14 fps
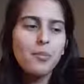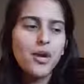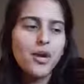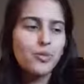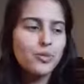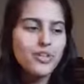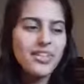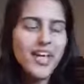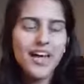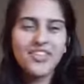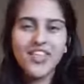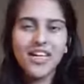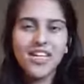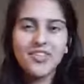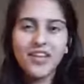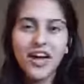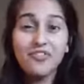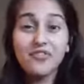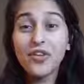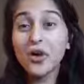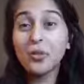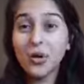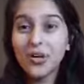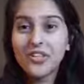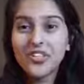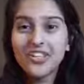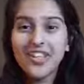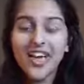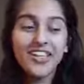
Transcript: But really, at the end of it, I felt worse.